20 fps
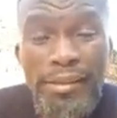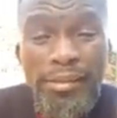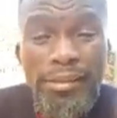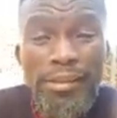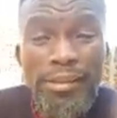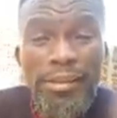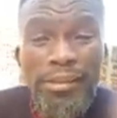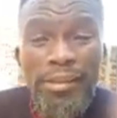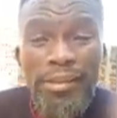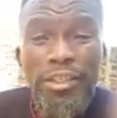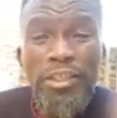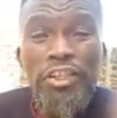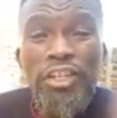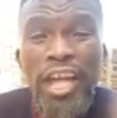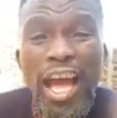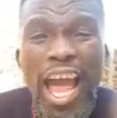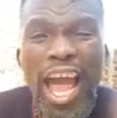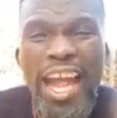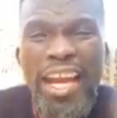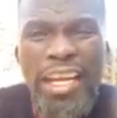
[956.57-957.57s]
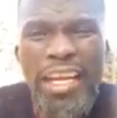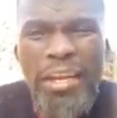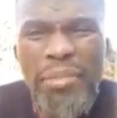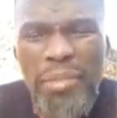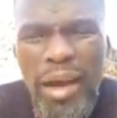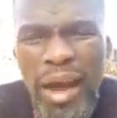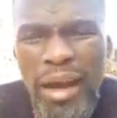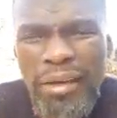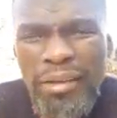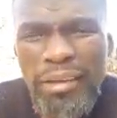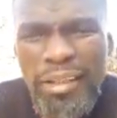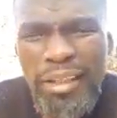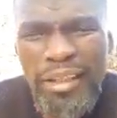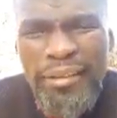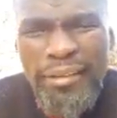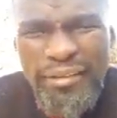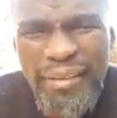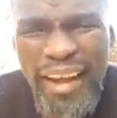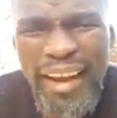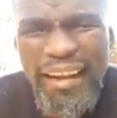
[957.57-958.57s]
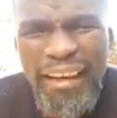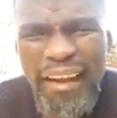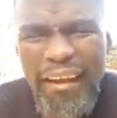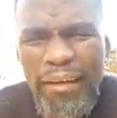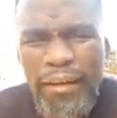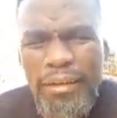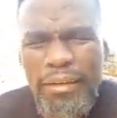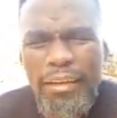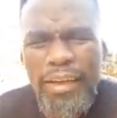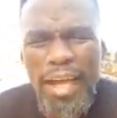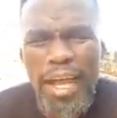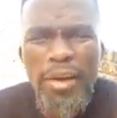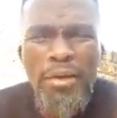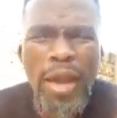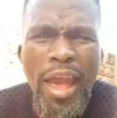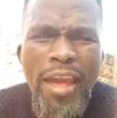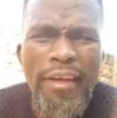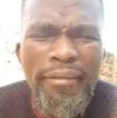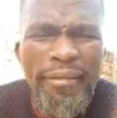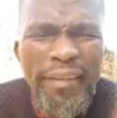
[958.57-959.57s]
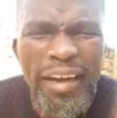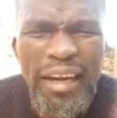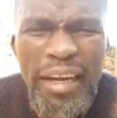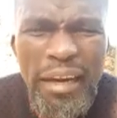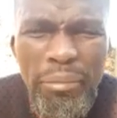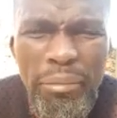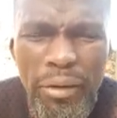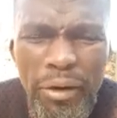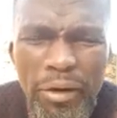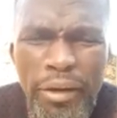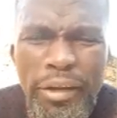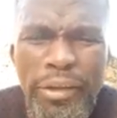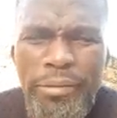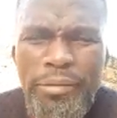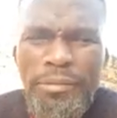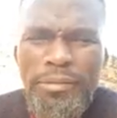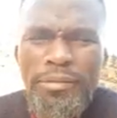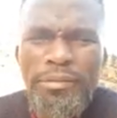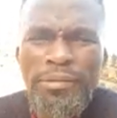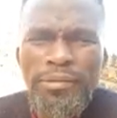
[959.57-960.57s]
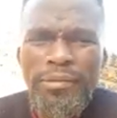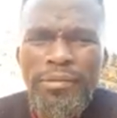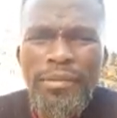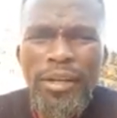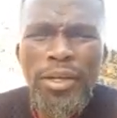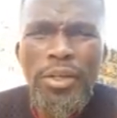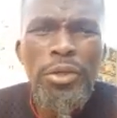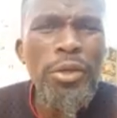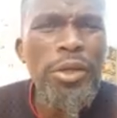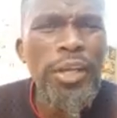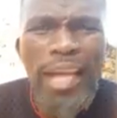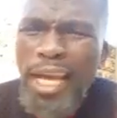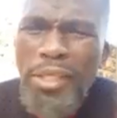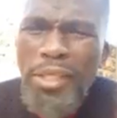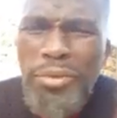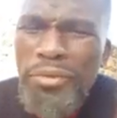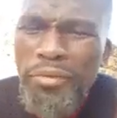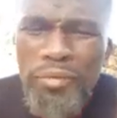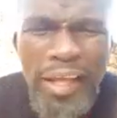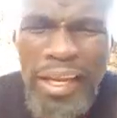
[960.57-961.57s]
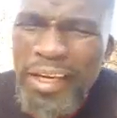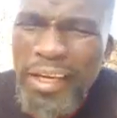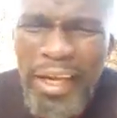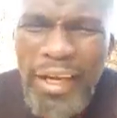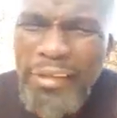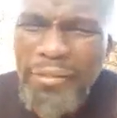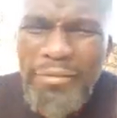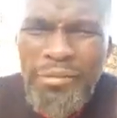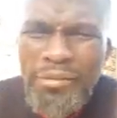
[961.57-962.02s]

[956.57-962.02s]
in Shandima, in Venda, and you are a Venda boy. You get to Venda.